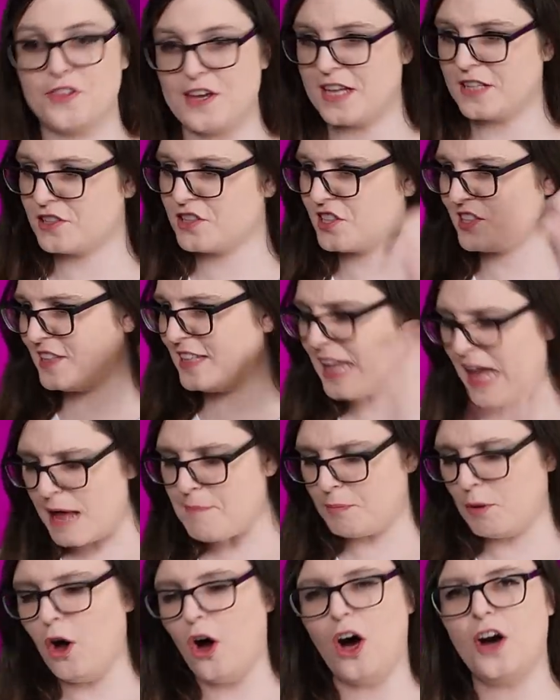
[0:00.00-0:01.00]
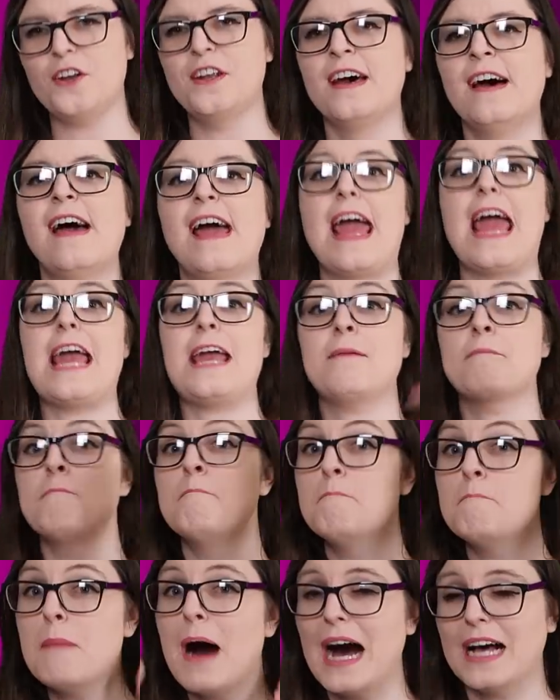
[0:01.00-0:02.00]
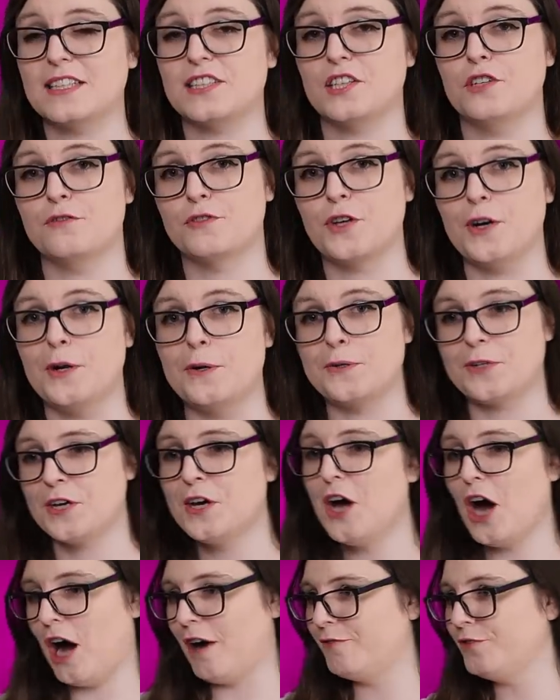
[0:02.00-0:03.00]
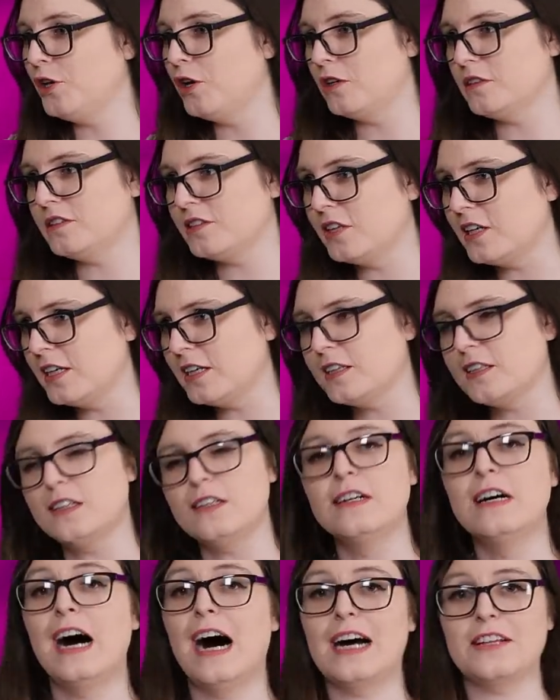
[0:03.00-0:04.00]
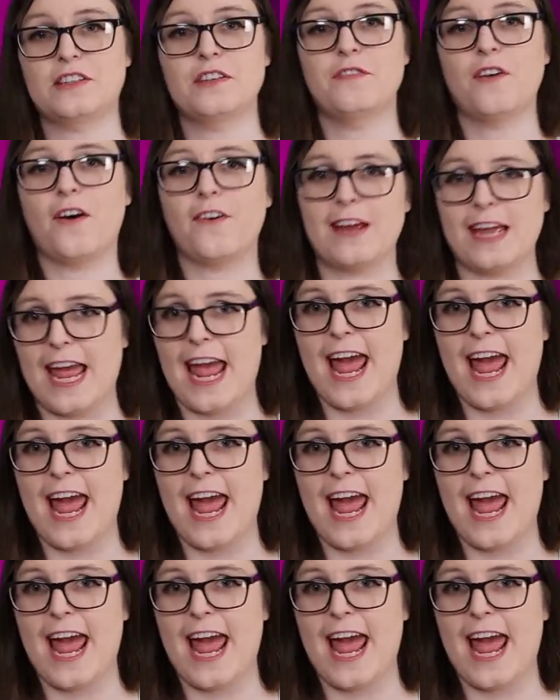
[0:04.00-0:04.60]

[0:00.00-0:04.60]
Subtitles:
Then slap on a massive coat of Nuln Oil at the very